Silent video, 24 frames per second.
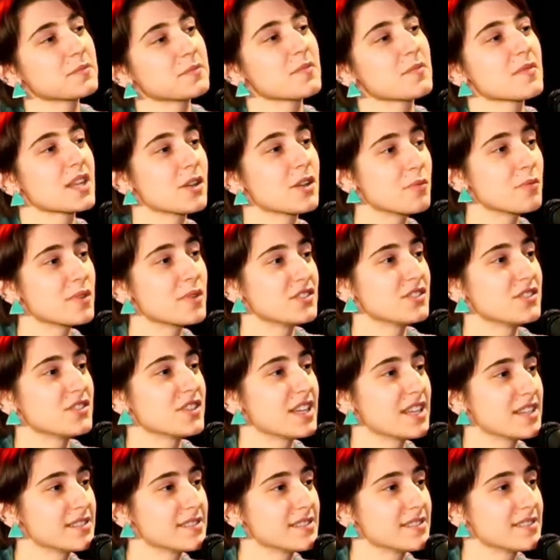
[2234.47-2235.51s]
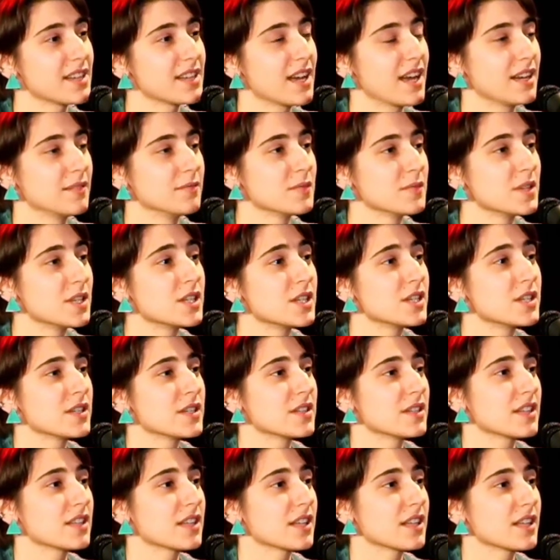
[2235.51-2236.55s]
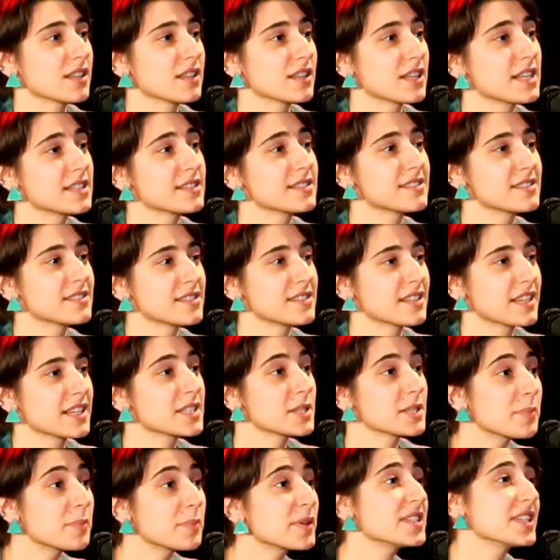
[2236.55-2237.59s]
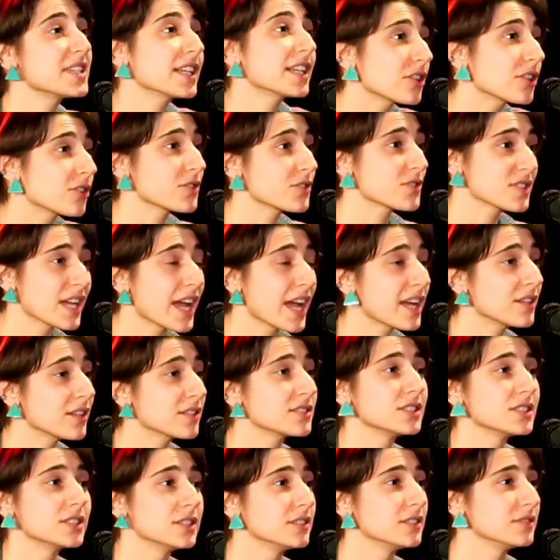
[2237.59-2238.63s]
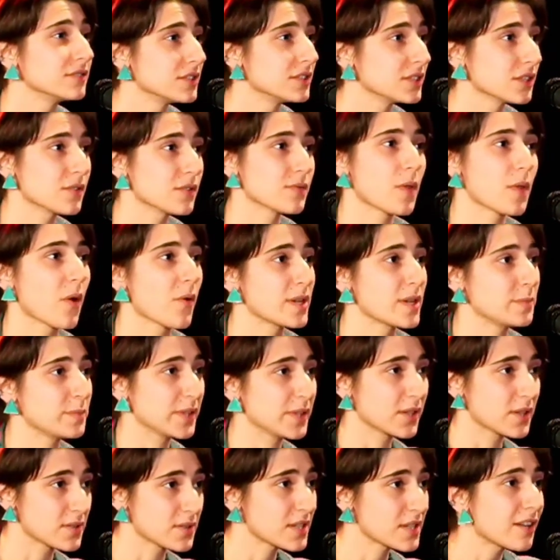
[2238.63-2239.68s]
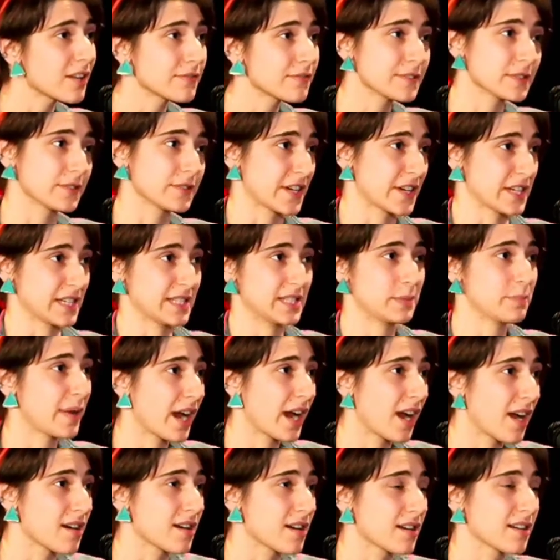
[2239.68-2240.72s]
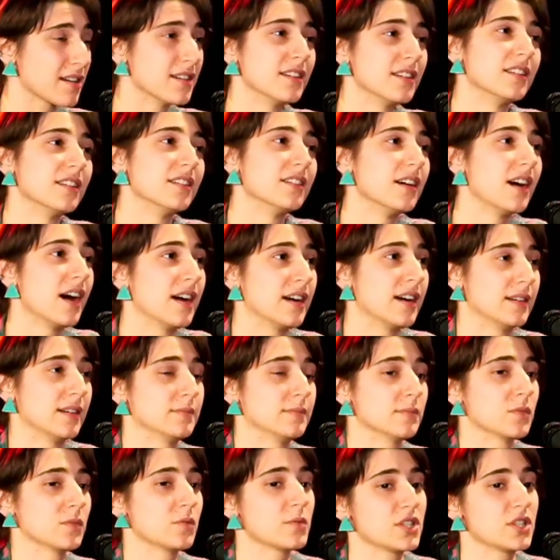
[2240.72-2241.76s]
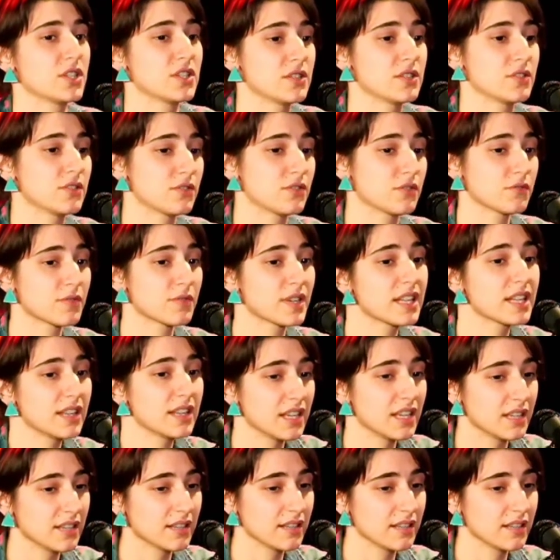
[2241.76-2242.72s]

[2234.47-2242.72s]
Which is it's a particular style to always be yourself. It's very spare, which is really